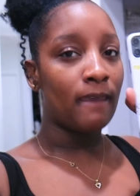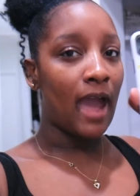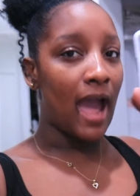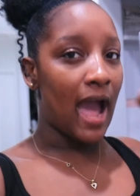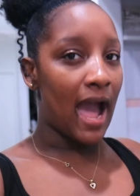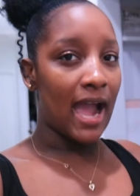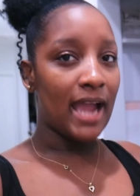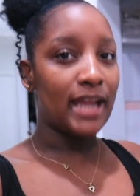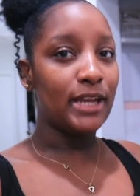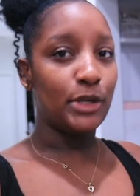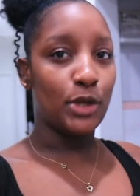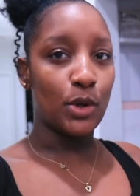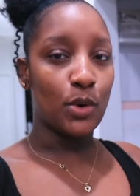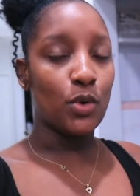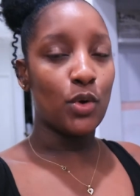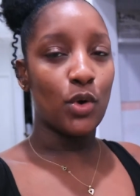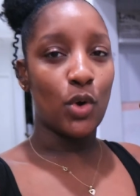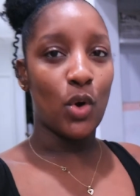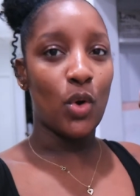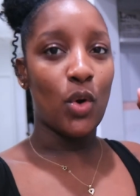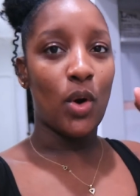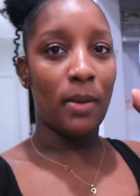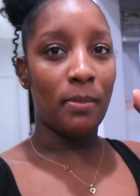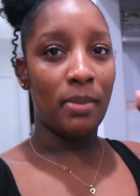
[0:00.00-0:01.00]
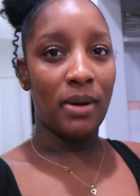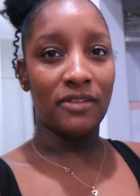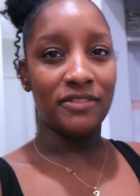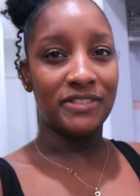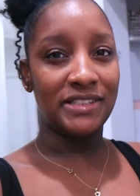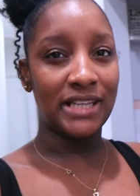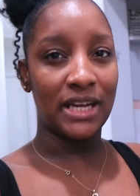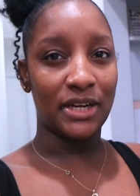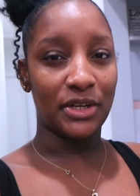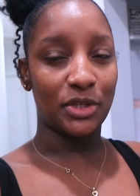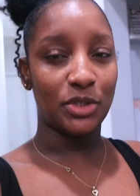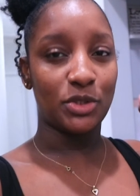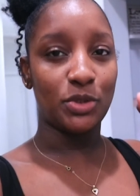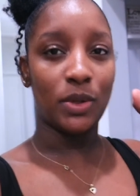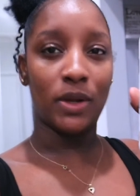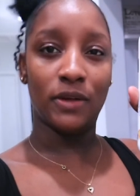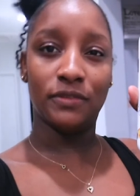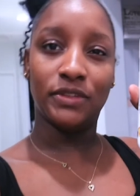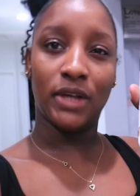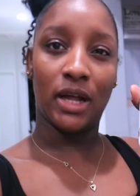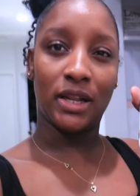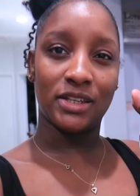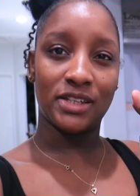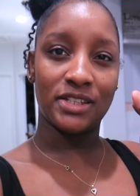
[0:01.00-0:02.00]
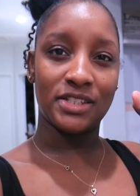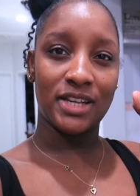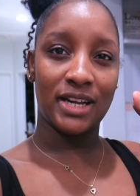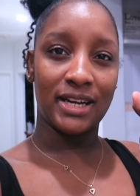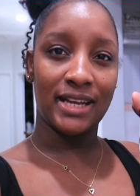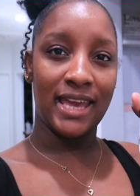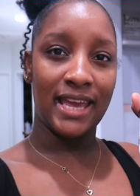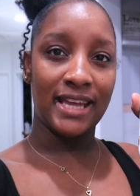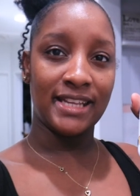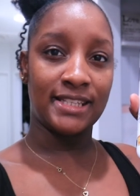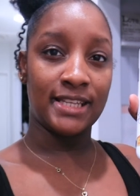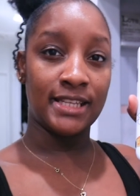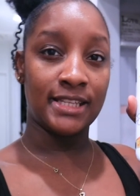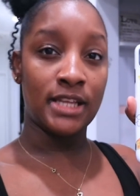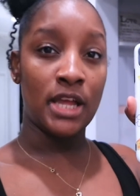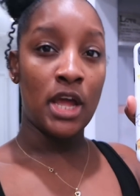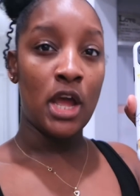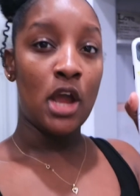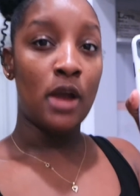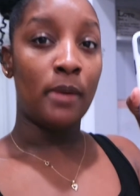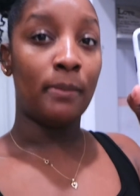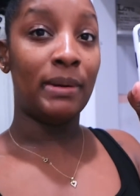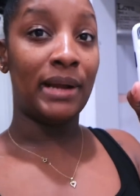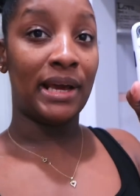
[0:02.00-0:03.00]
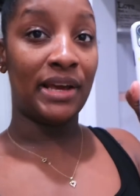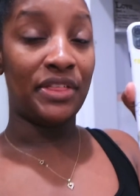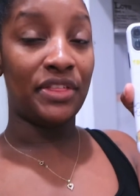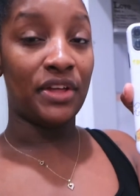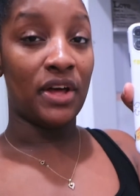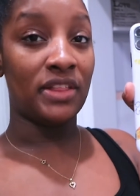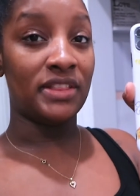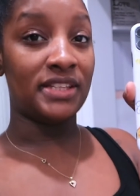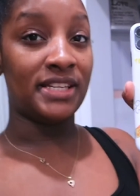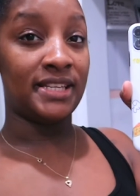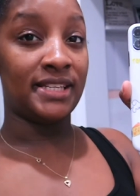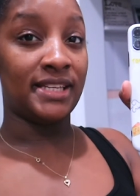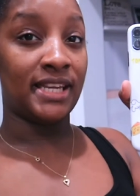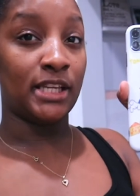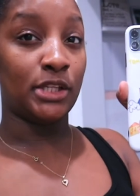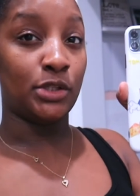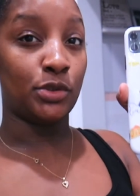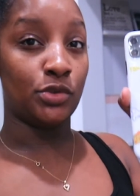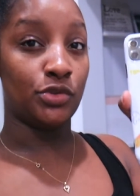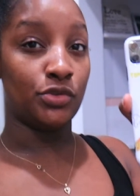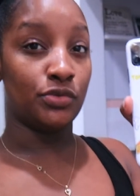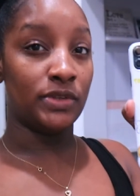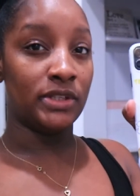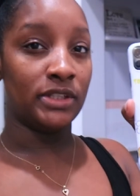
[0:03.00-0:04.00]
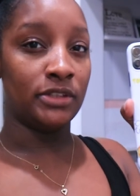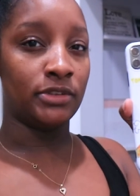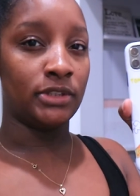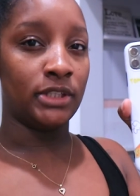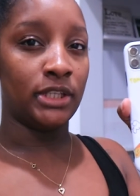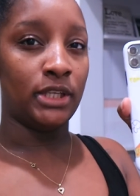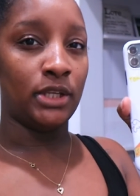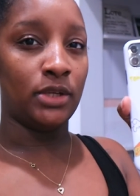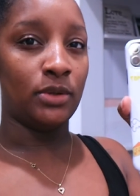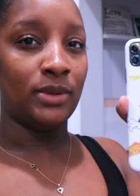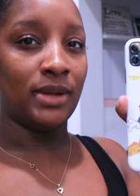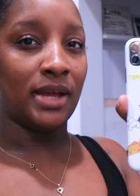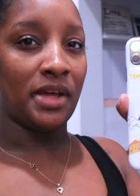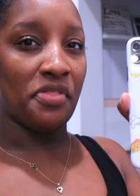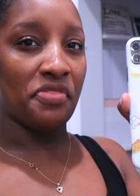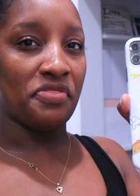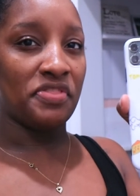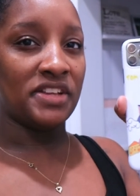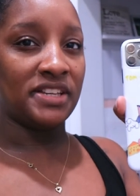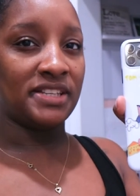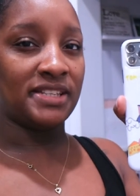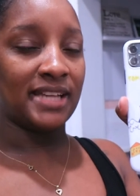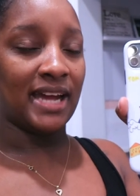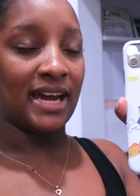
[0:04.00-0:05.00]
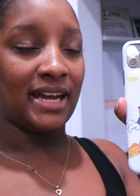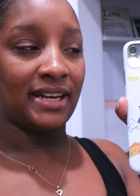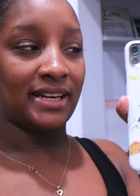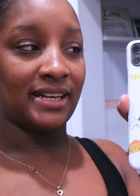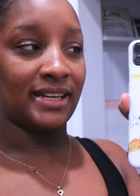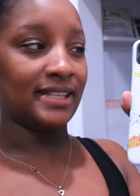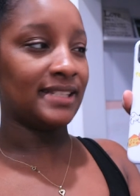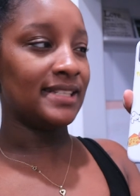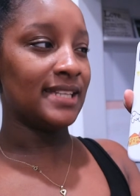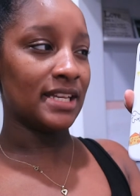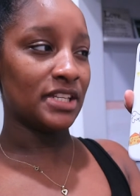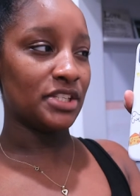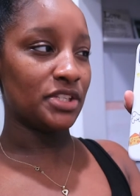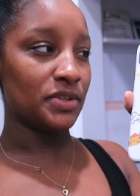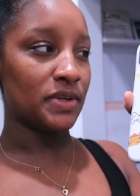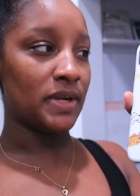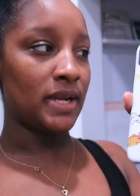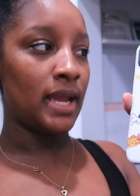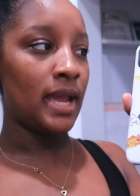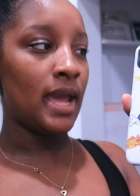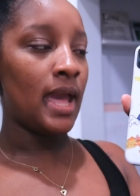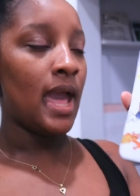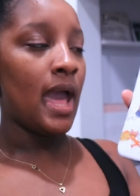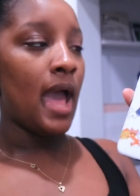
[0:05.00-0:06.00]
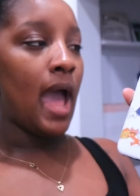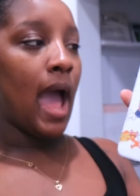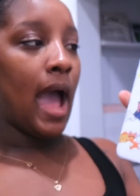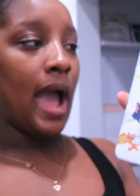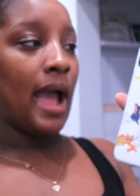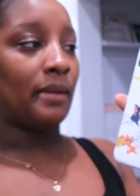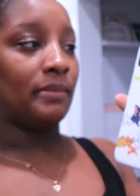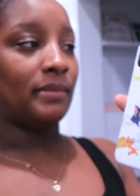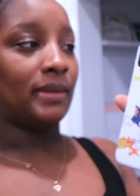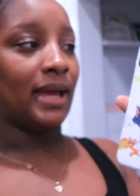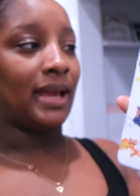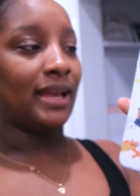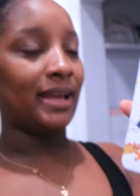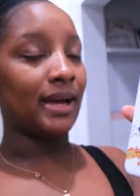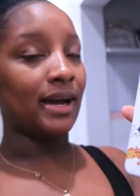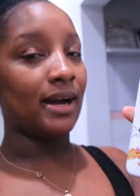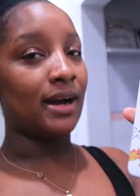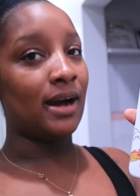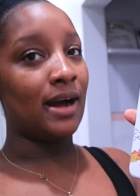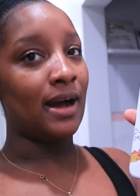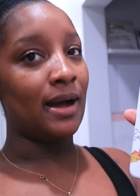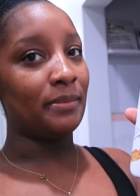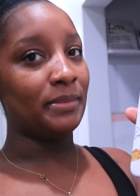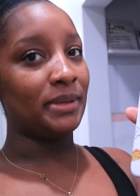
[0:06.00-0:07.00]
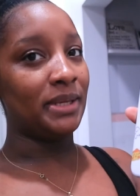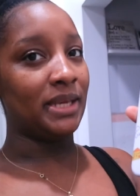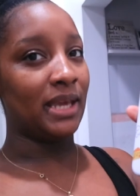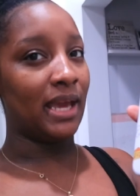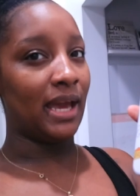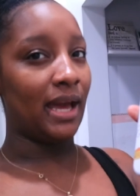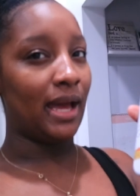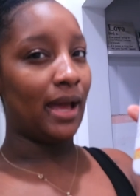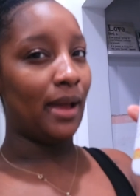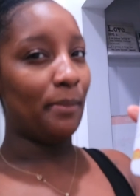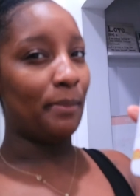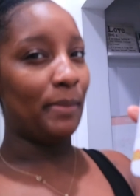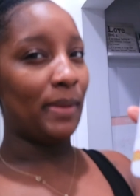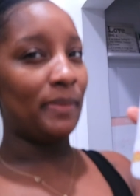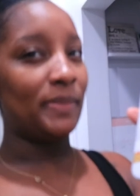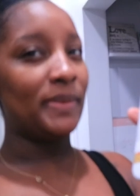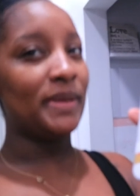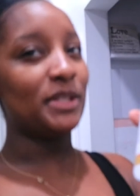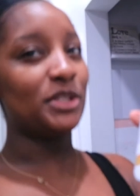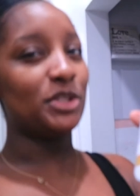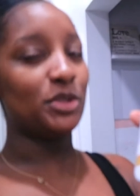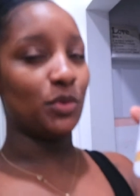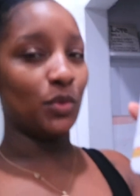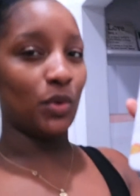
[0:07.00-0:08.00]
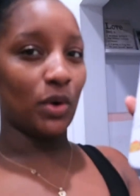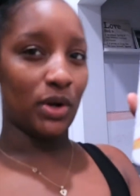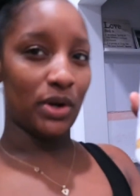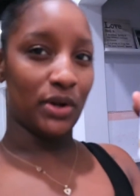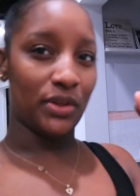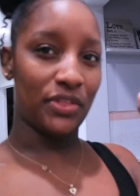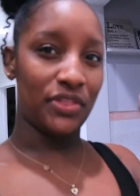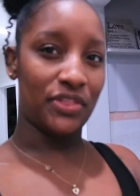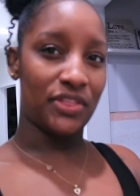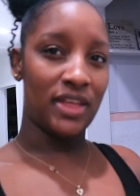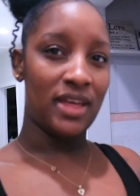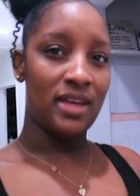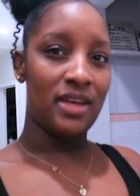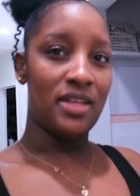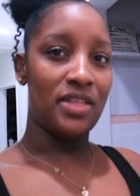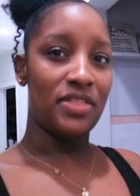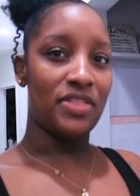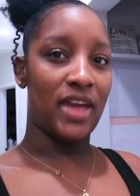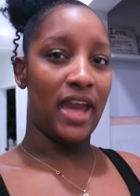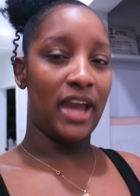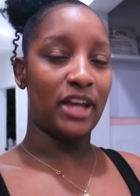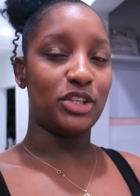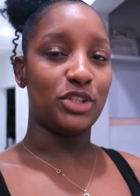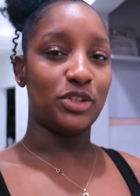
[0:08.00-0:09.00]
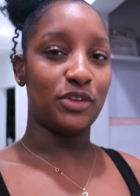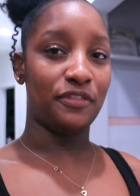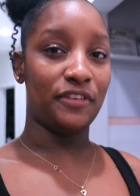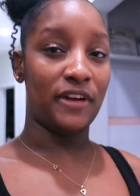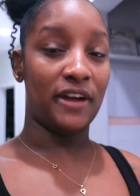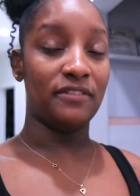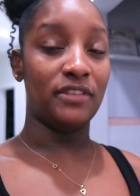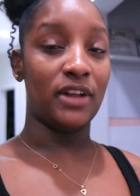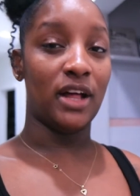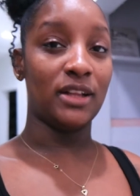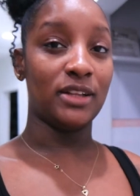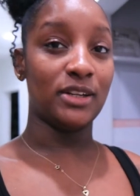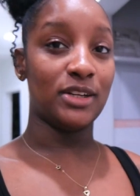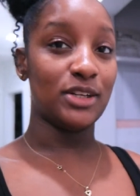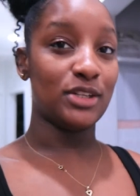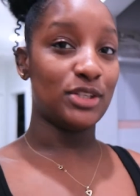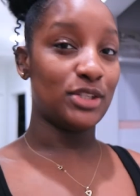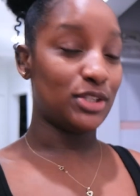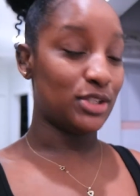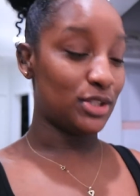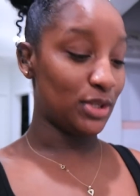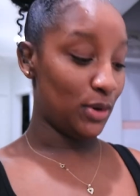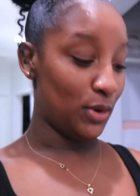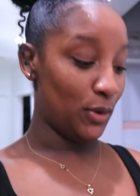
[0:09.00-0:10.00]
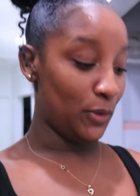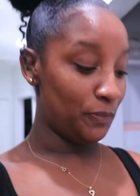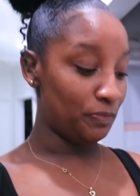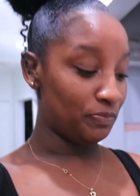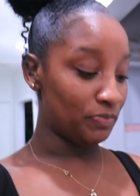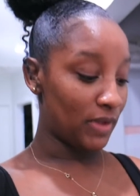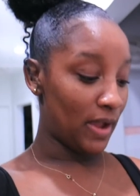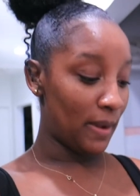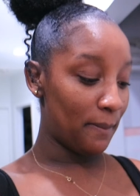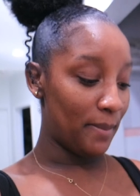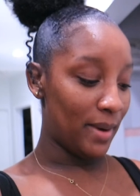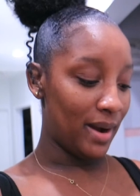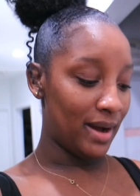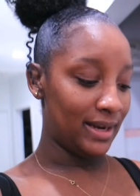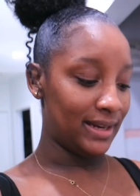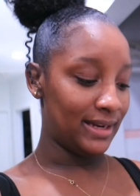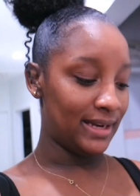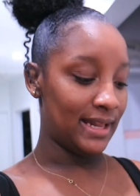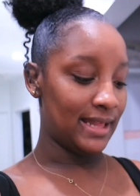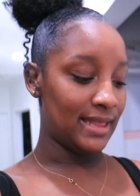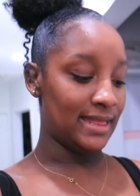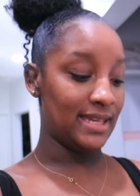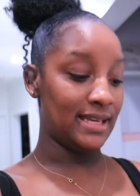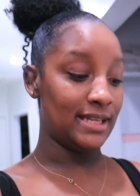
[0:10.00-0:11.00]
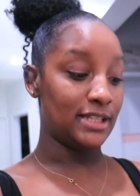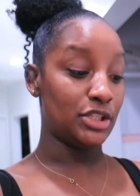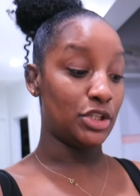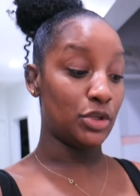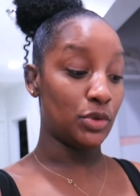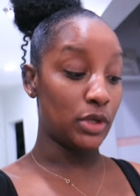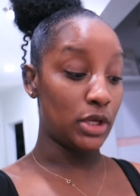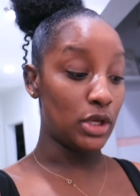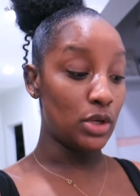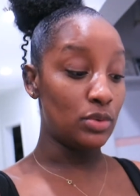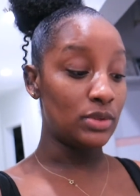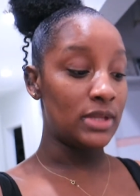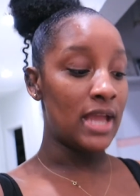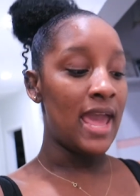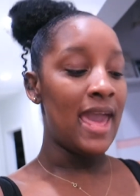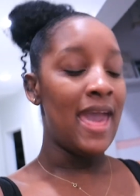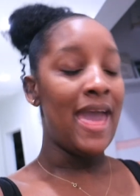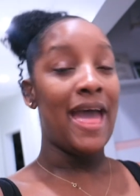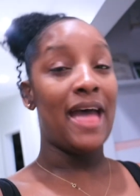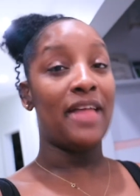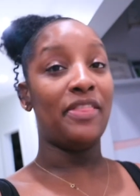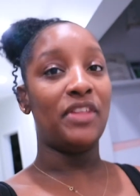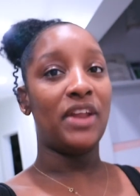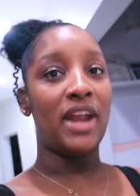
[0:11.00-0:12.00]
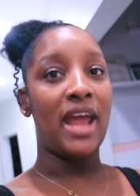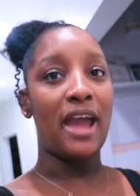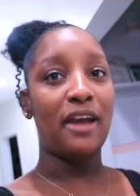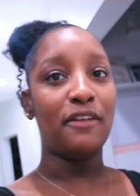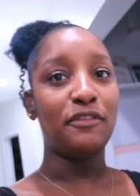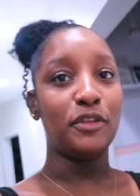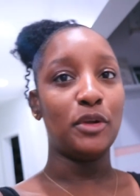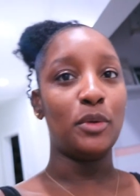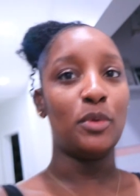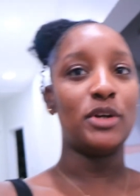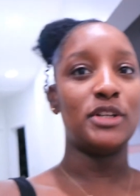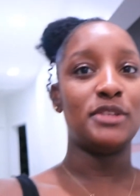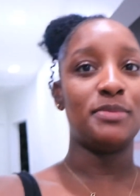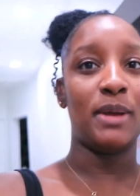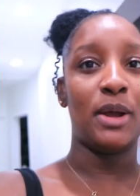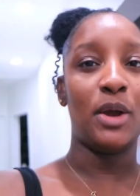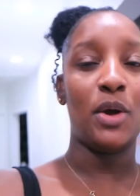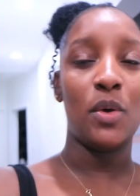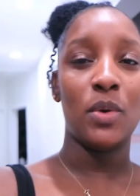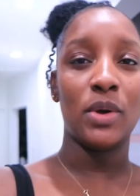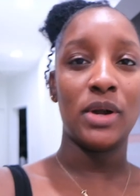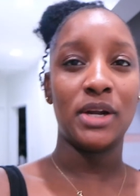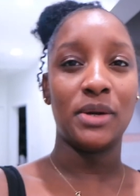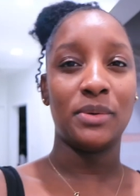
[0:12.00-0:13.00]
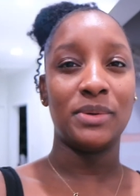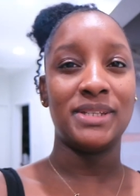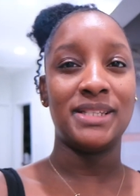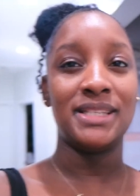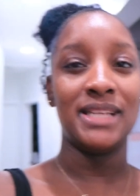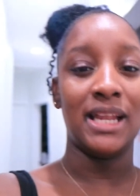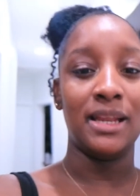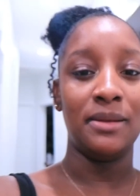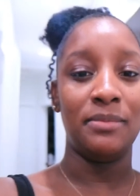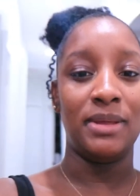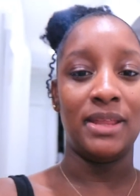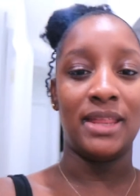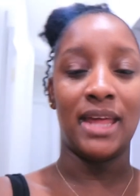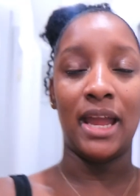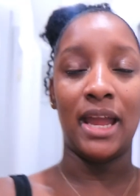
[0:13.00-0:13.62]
I don't go above ten or twelve dollars on cases, but I thought this case was really, really cute, and this added accessory, I'm like, um, yeah, maybe it's worth the extra five dollars. So I bought it, and I think it's so cute. And then afterwards, my coworker was telling me